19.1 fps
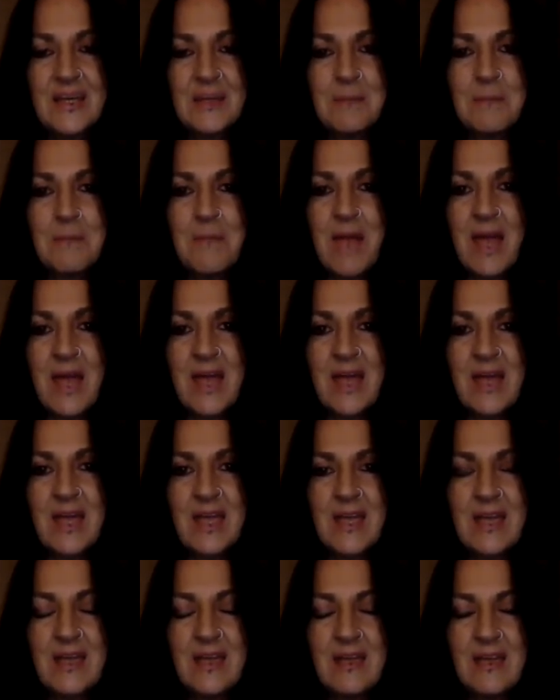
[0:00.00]
in
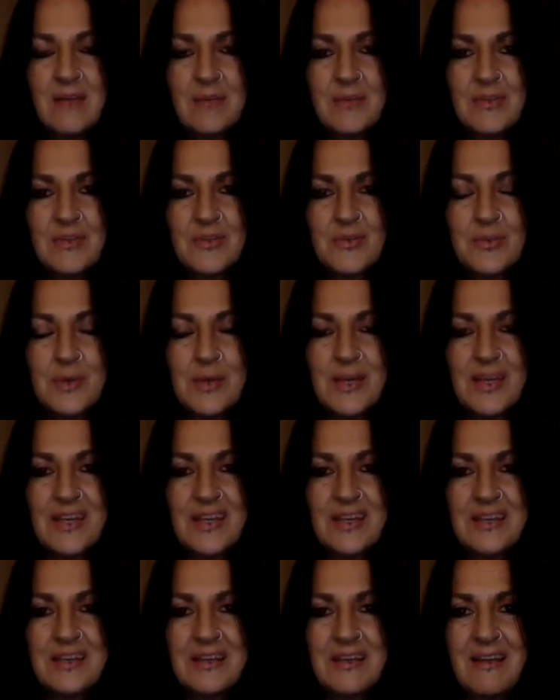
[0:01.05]
May
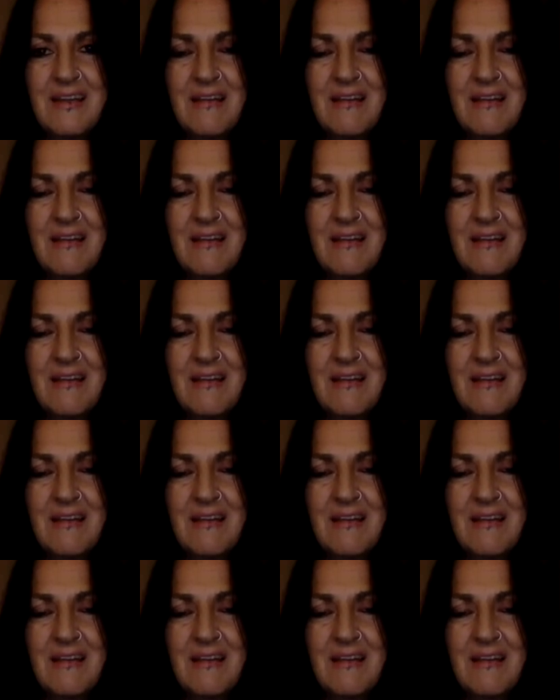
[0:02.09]
between